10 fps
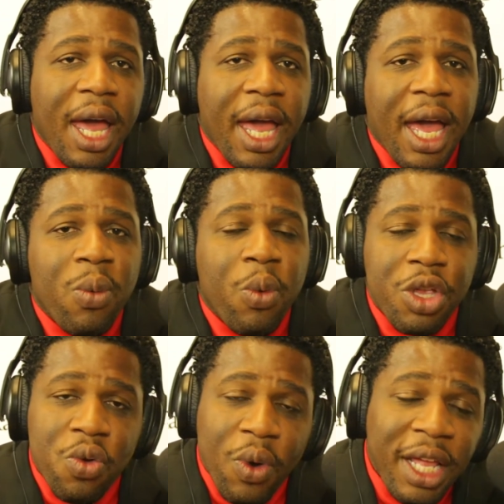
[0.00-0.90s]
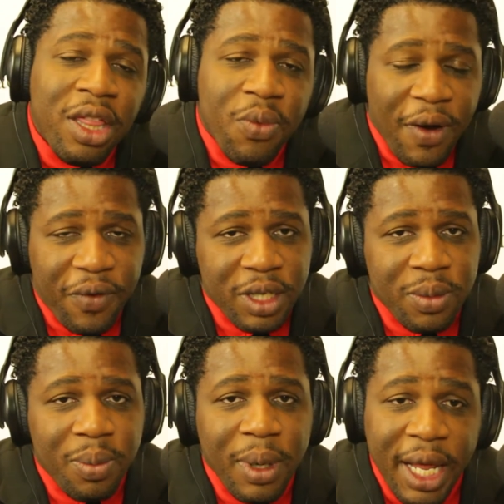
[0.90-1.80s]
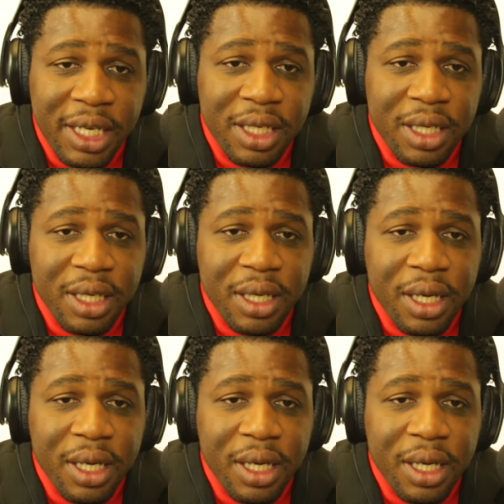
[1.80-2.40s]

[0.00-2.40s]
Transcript: And when you write the reference list,